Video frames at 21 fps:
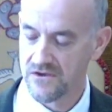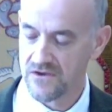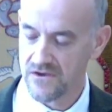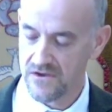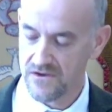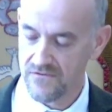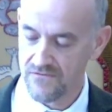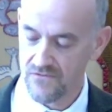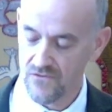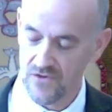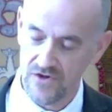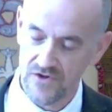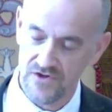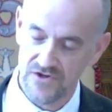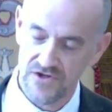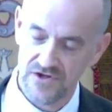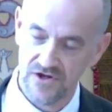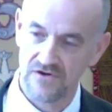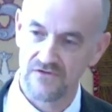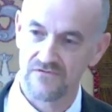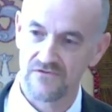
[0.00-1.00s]
for your
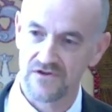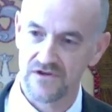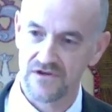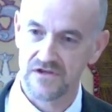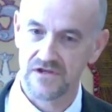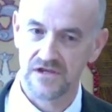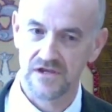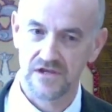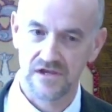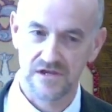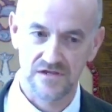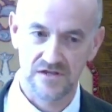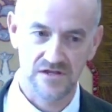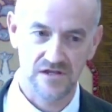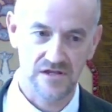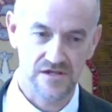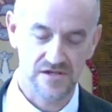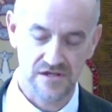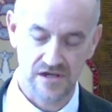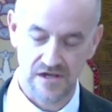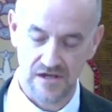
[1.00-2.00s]
servant is
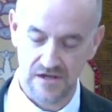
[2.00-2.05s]
listening.